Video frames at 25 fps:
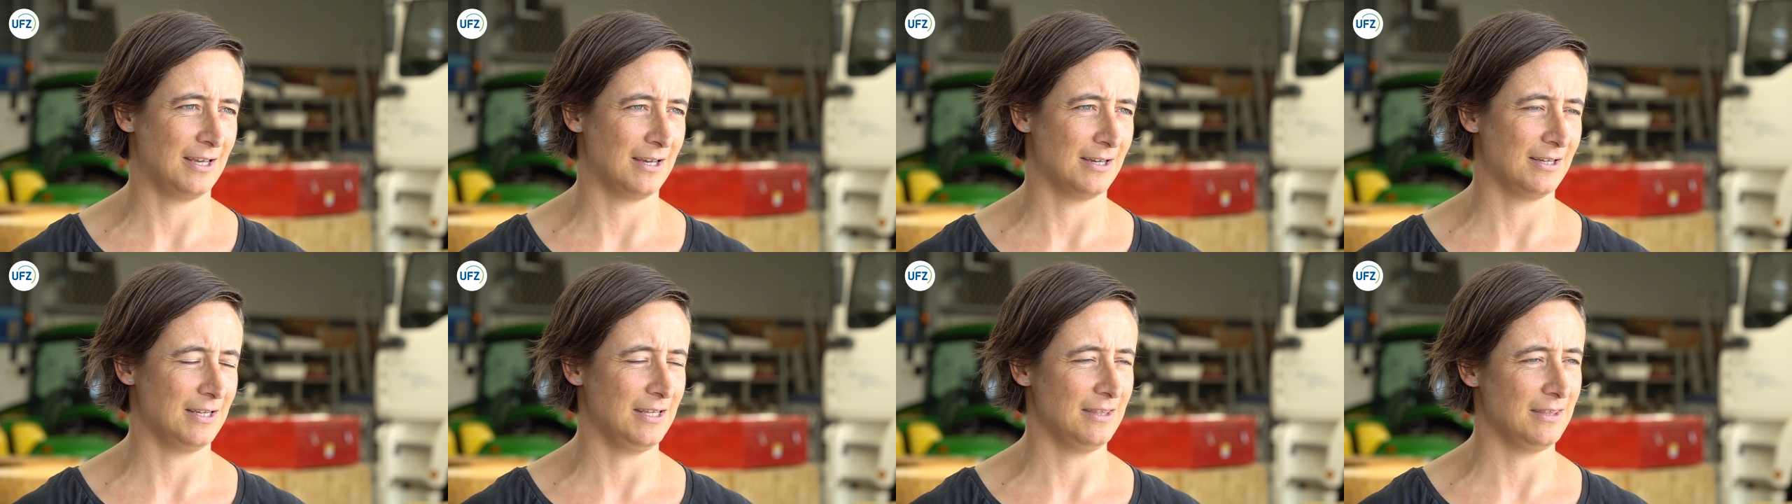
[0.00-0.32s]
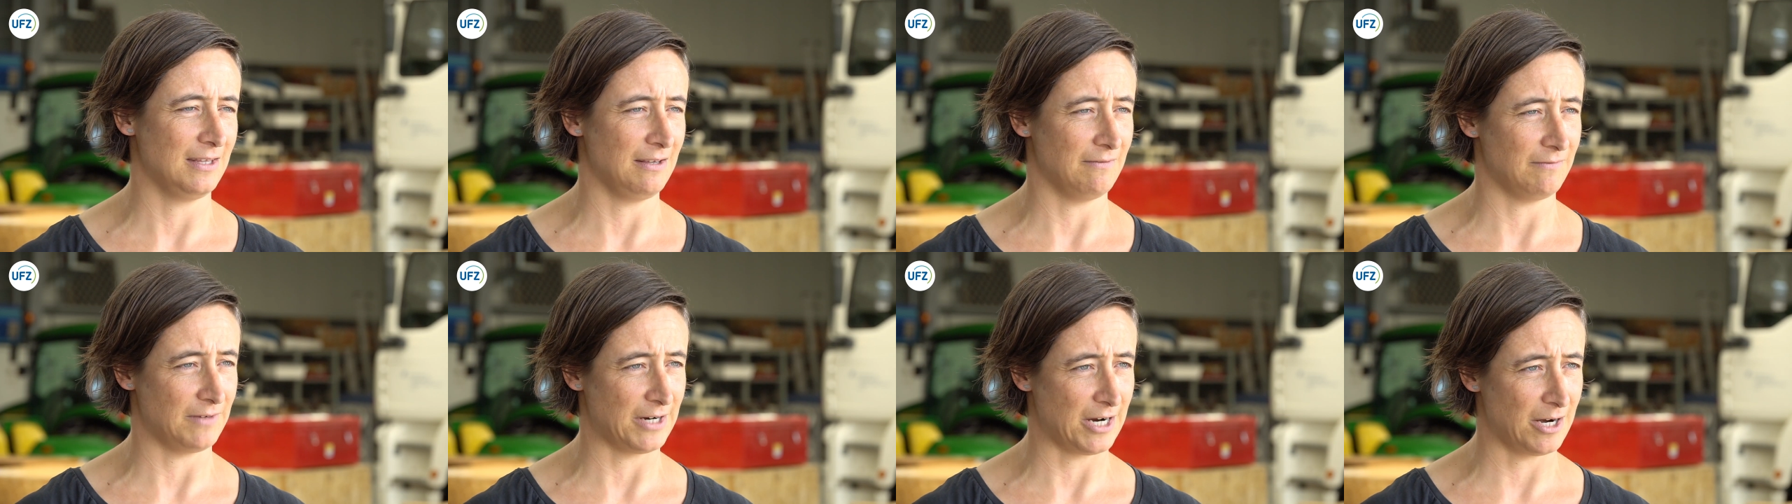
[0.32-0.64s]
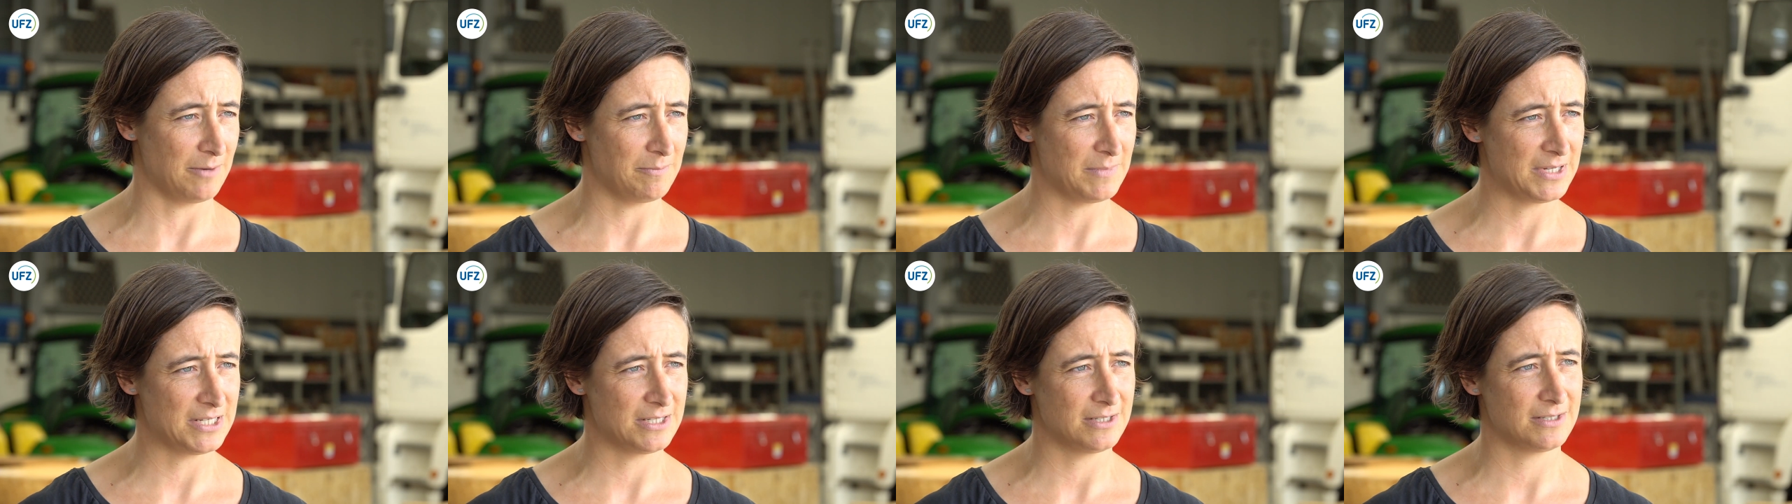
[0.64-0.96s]
uh, in the
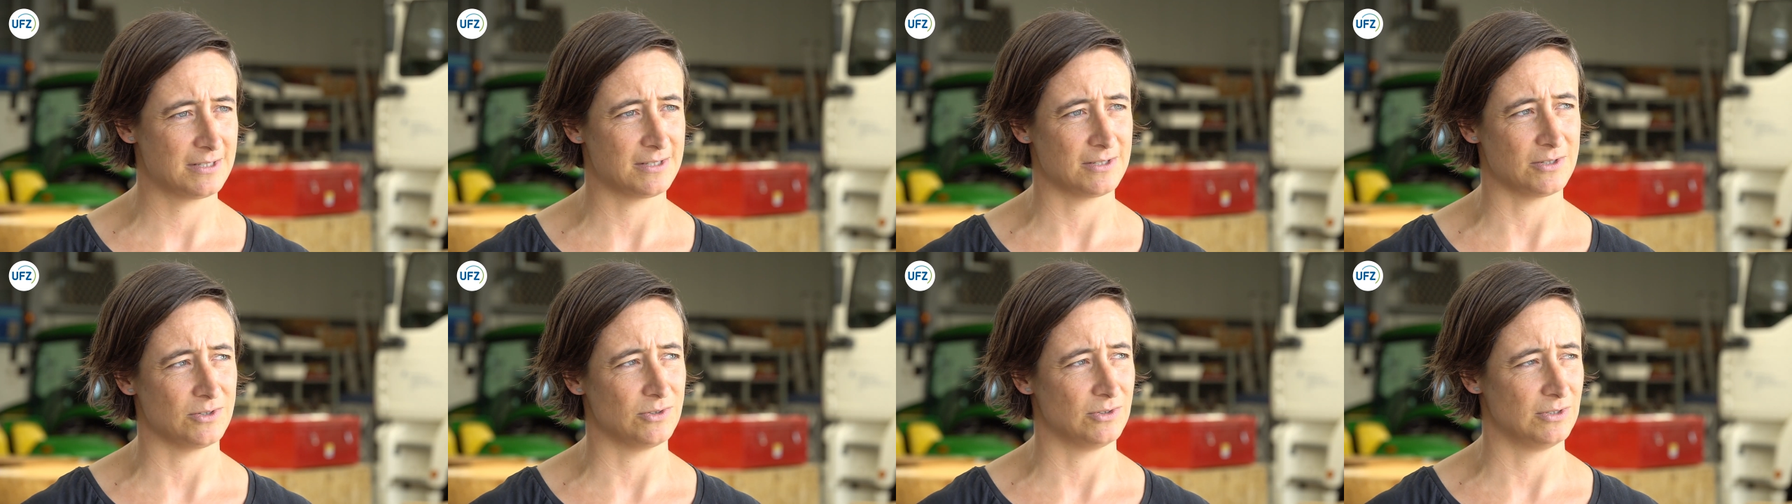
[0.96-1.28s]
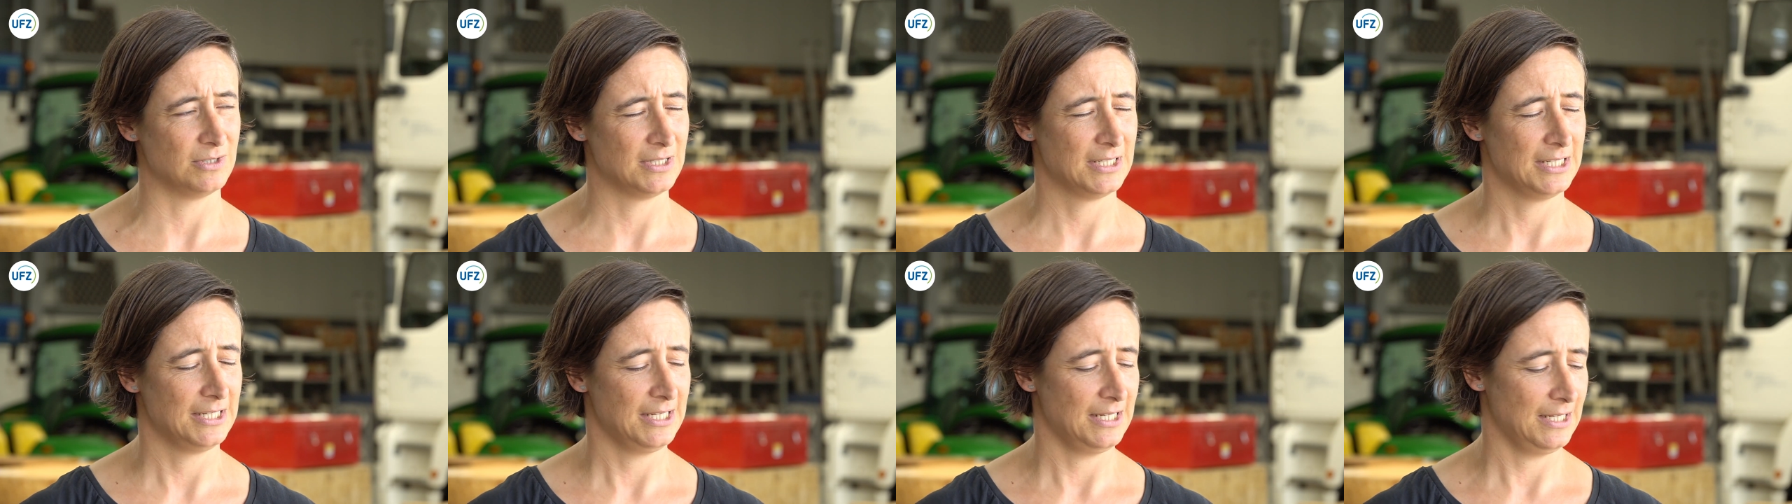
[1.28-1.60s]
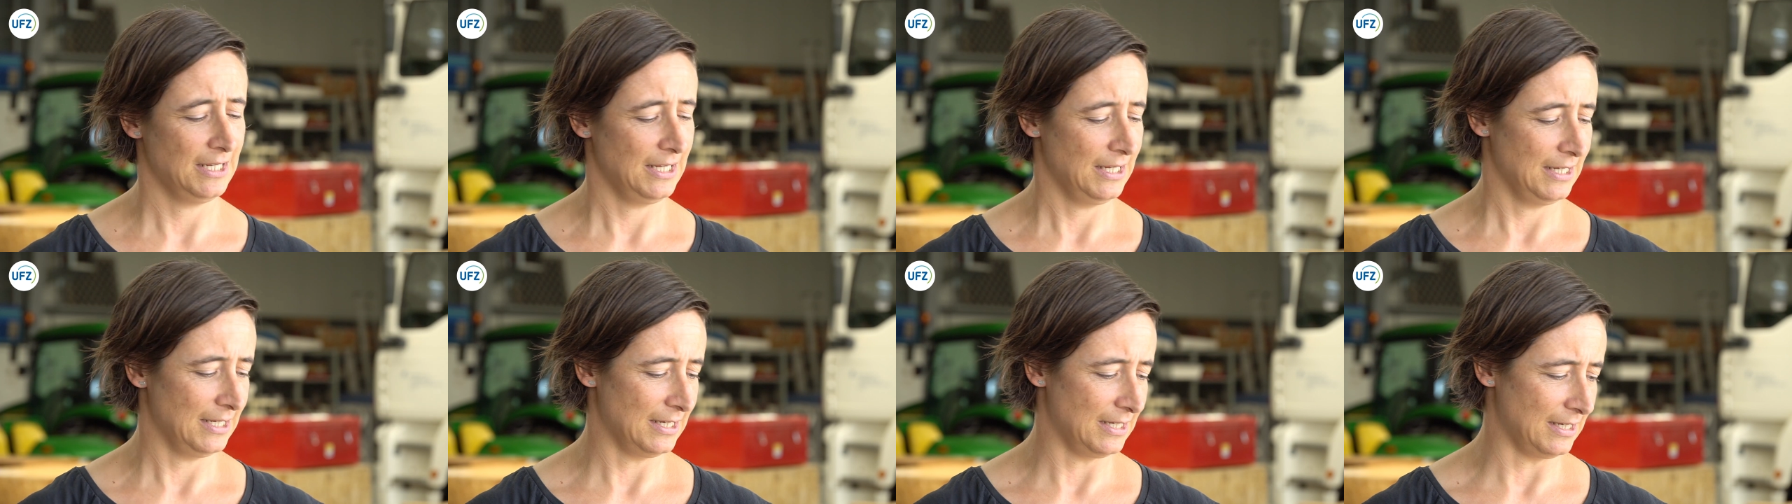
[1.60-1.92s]
environment, so
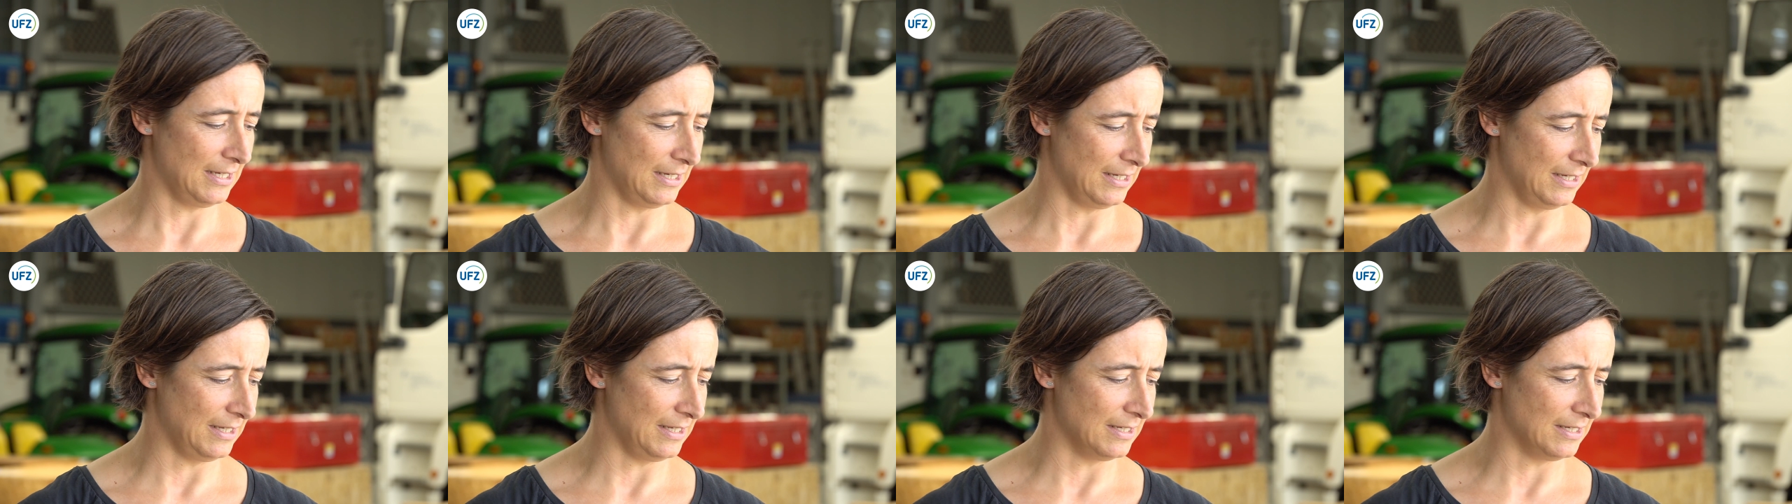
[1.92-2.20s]
uh,